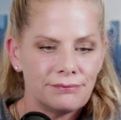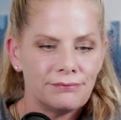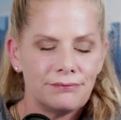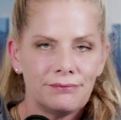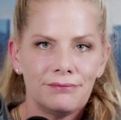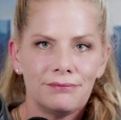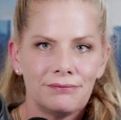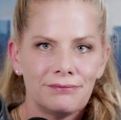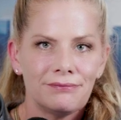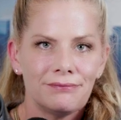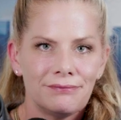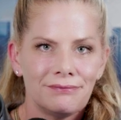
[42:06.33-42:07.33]

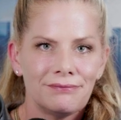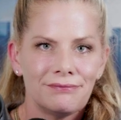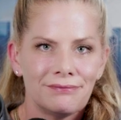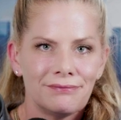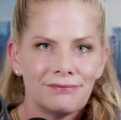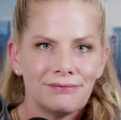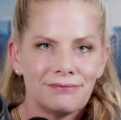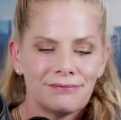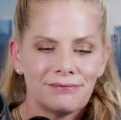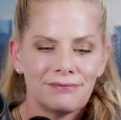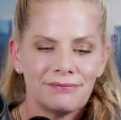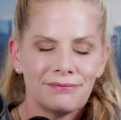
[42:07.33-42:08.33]

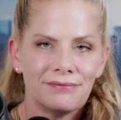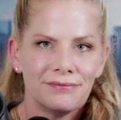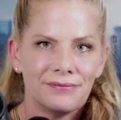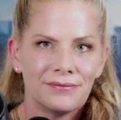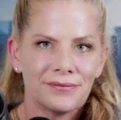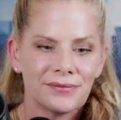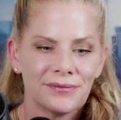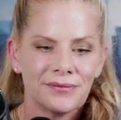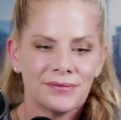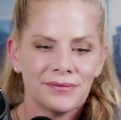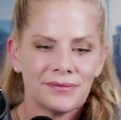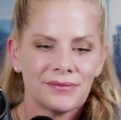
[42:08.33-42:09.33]

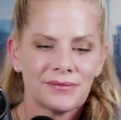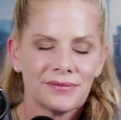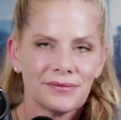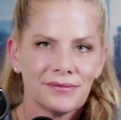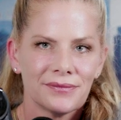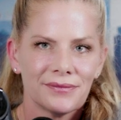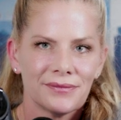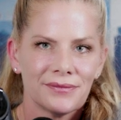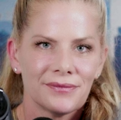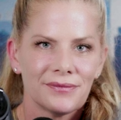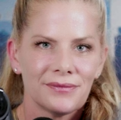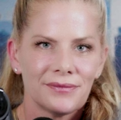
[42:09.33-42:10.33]

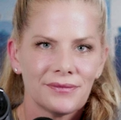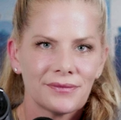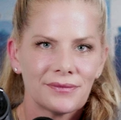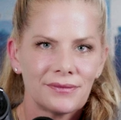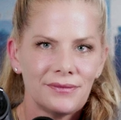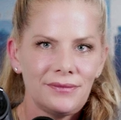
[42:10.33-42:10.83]
This person isn't speaking.